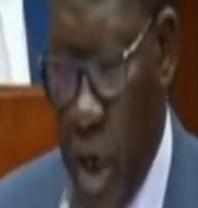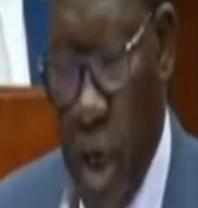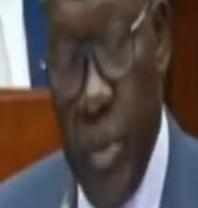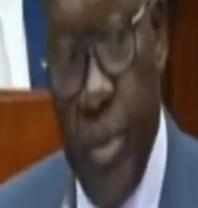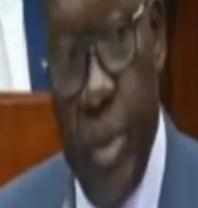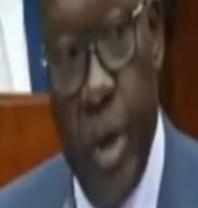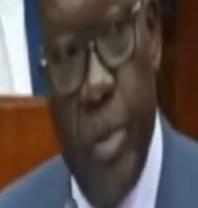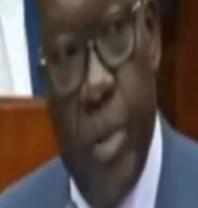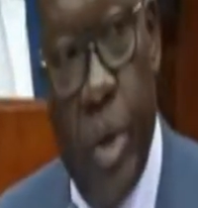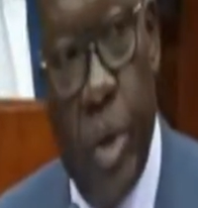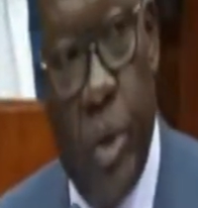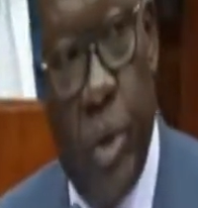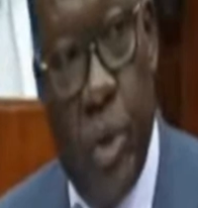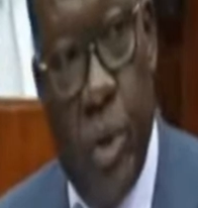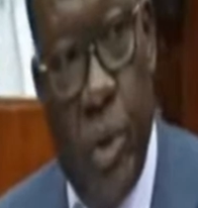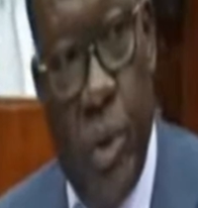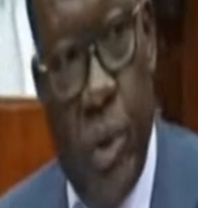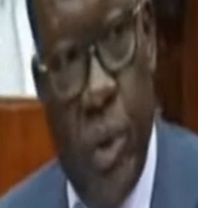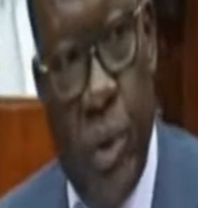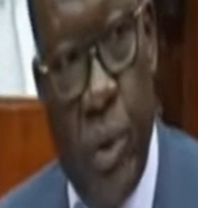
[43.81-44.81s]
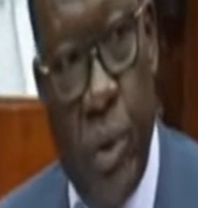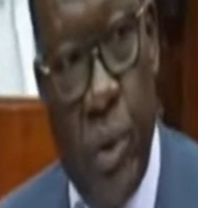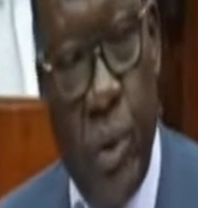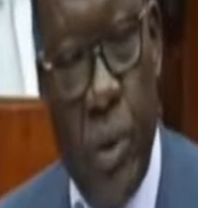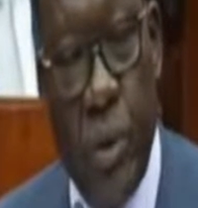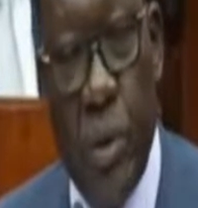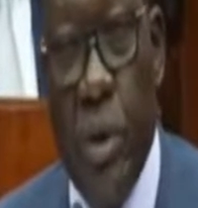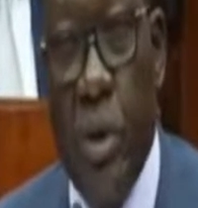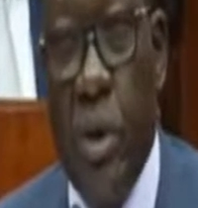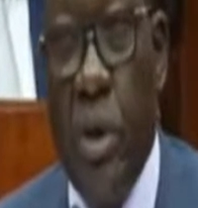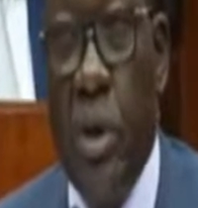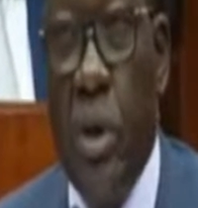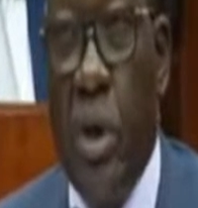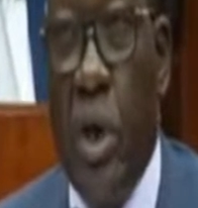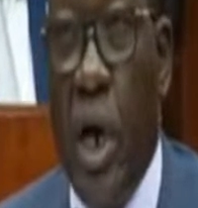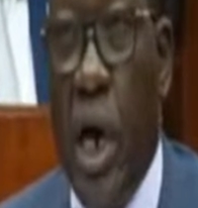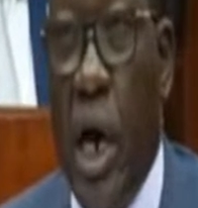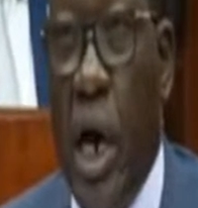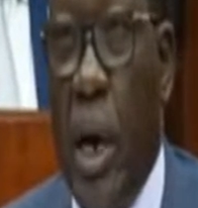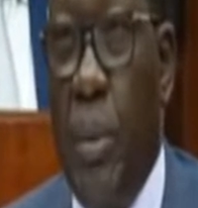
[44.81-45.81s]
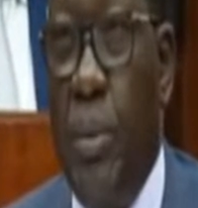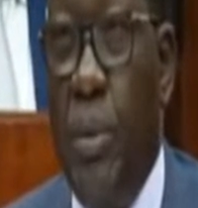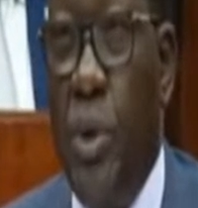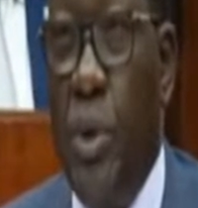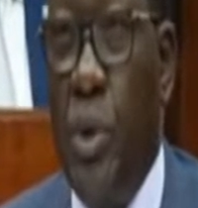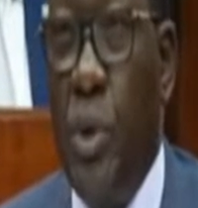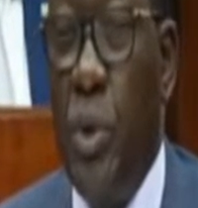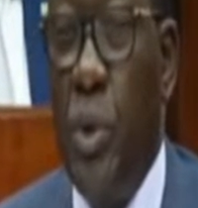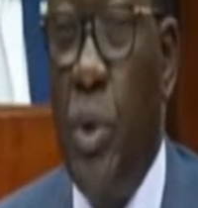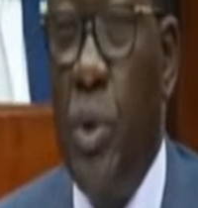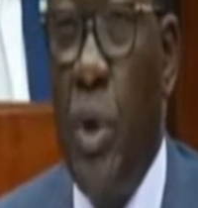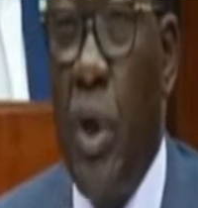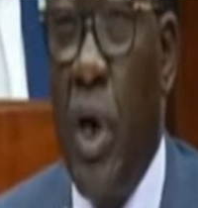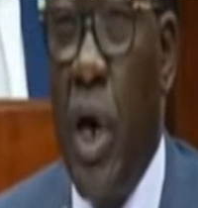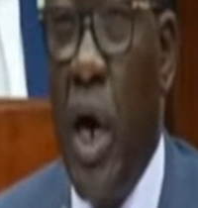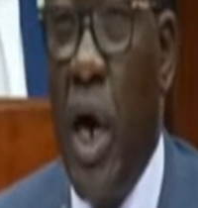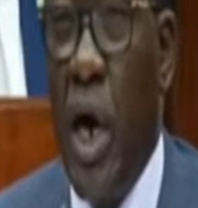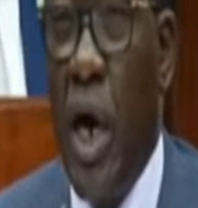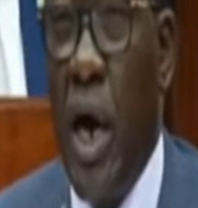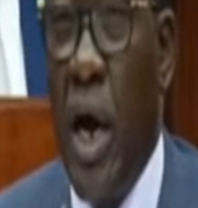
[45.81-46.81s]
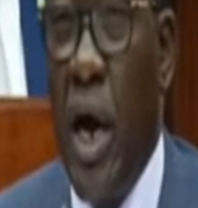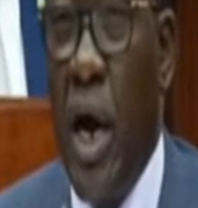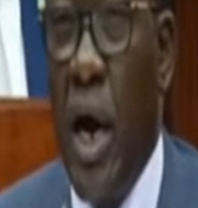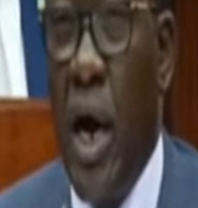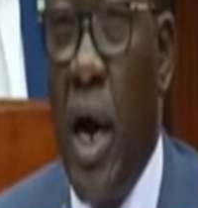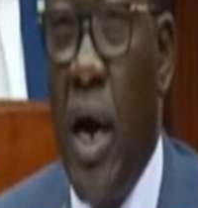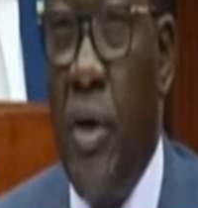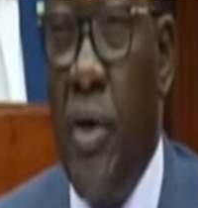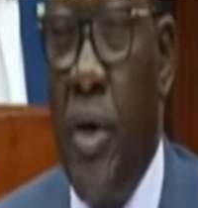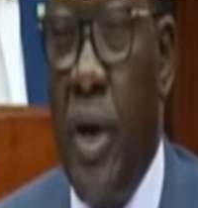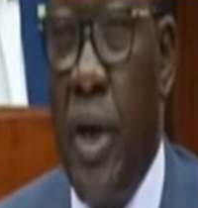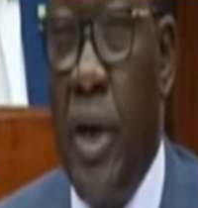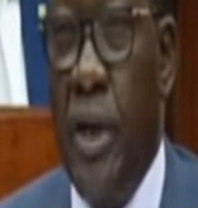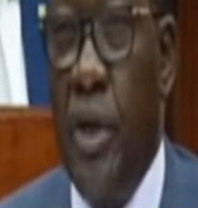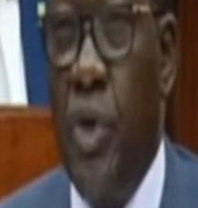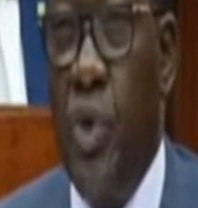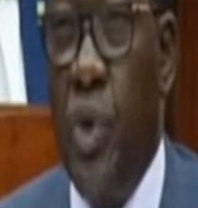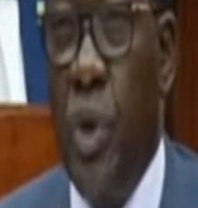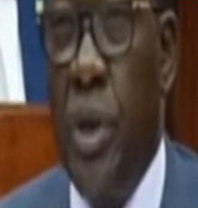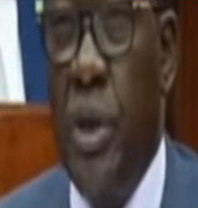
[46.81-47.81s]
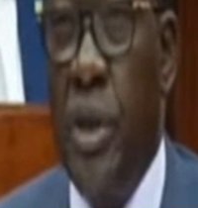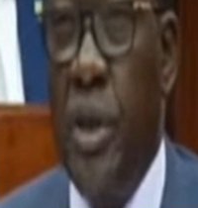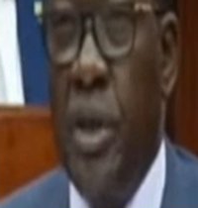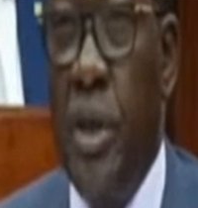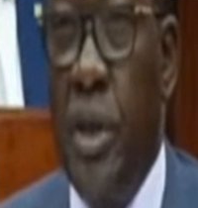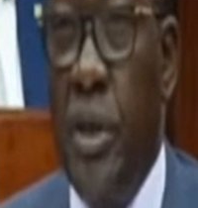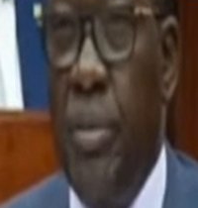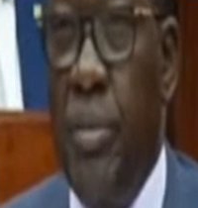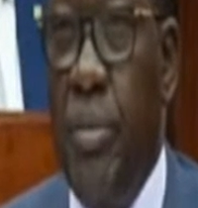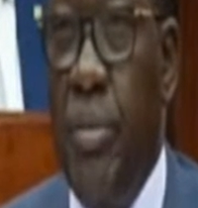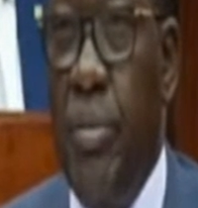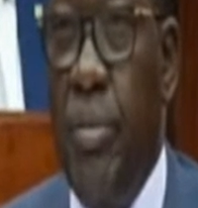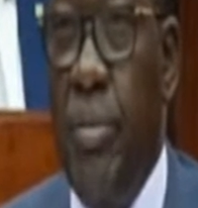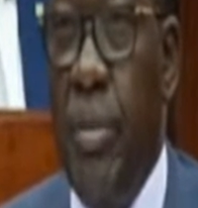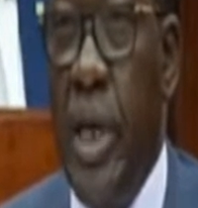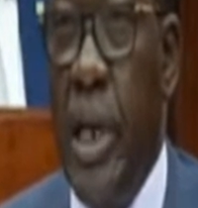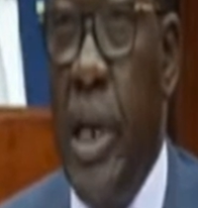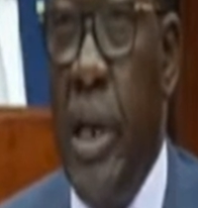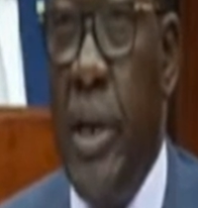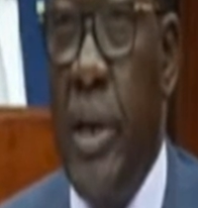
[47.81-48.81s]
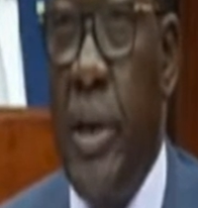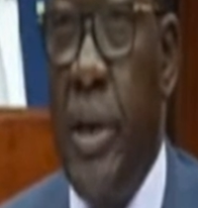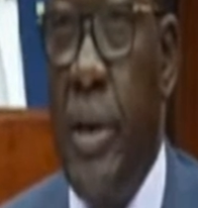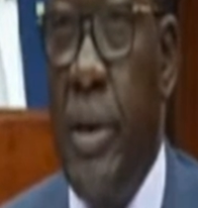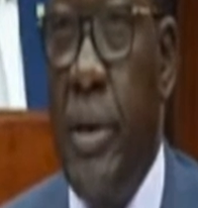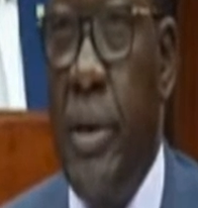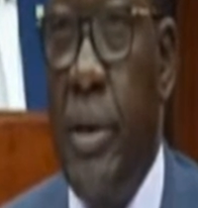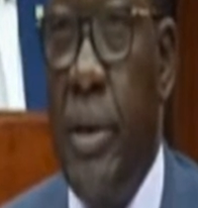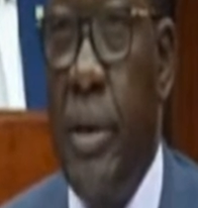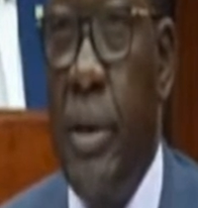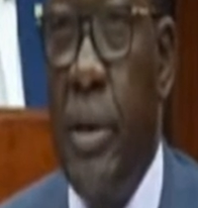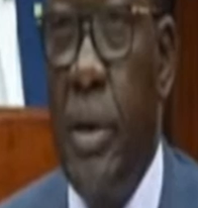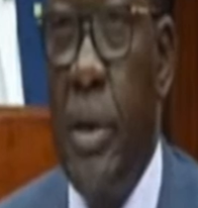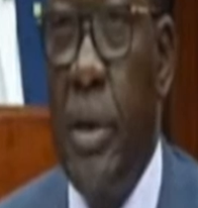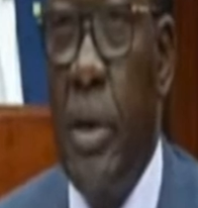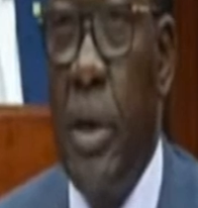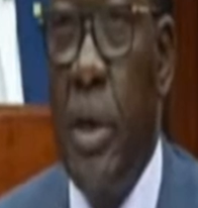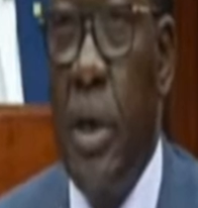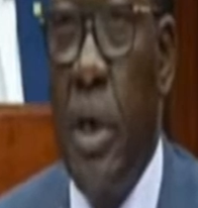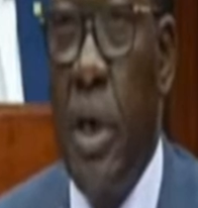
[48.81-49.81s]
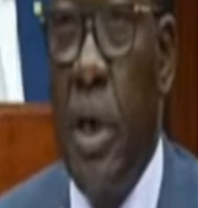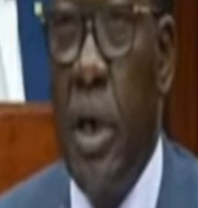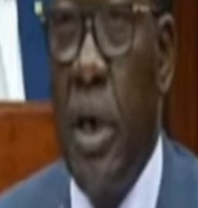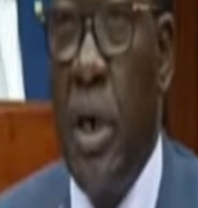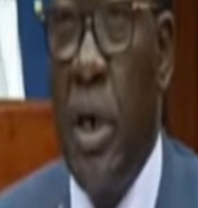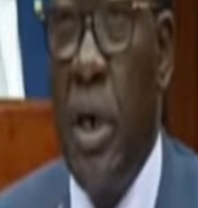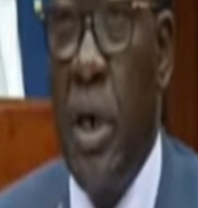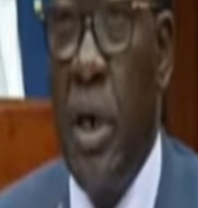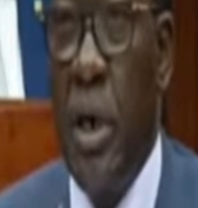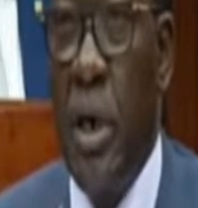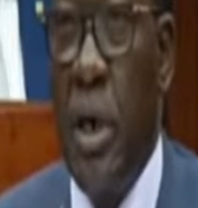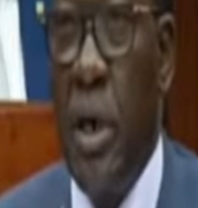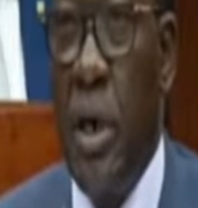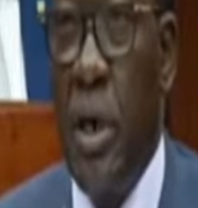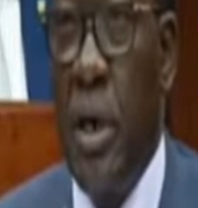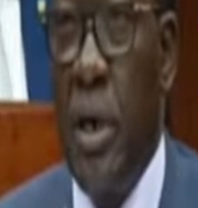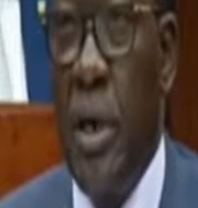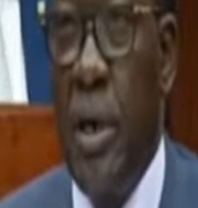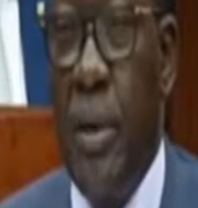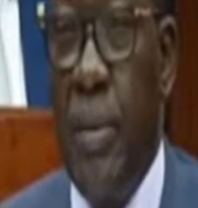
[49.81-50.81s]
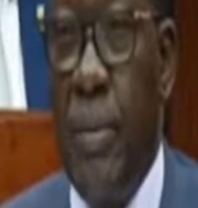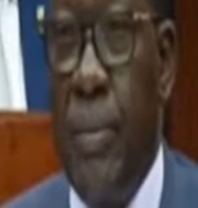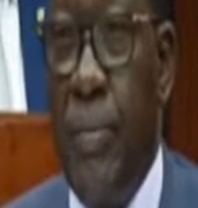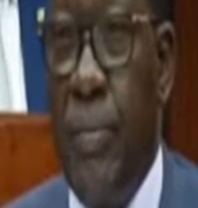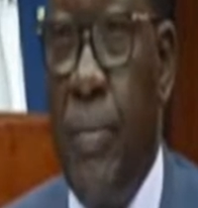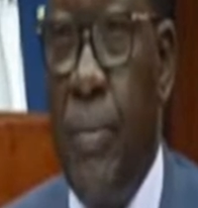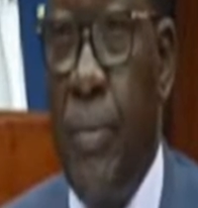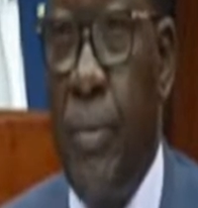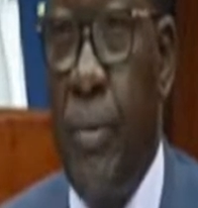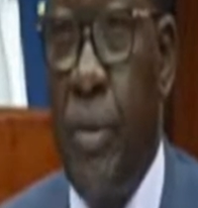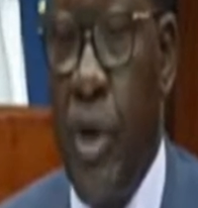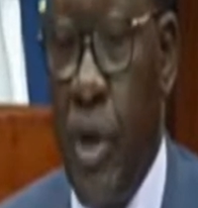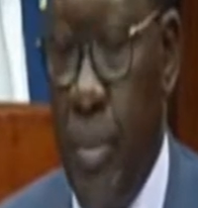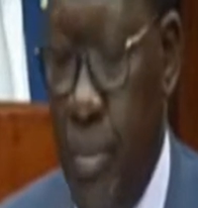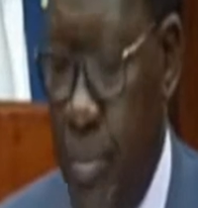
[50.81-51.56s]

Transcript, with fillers: we can be able to do up to 120 million. Um,